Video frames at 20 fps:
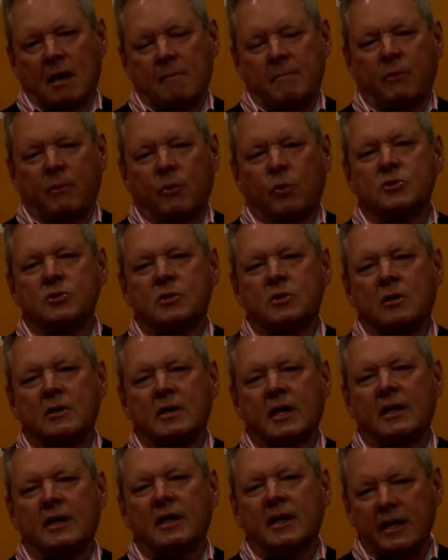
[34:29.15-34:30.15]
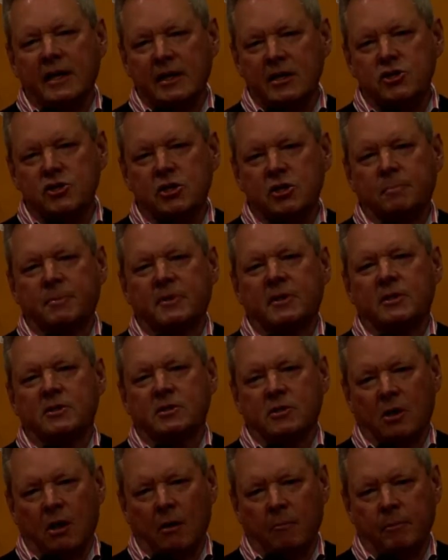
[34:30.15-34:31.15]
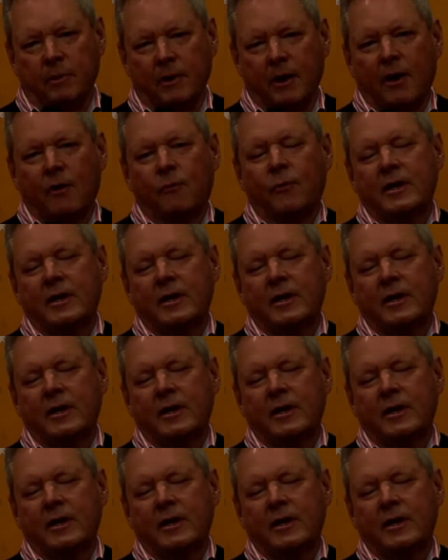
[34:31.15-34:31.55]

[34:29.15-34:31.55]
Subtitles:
but we also need leadership at the top.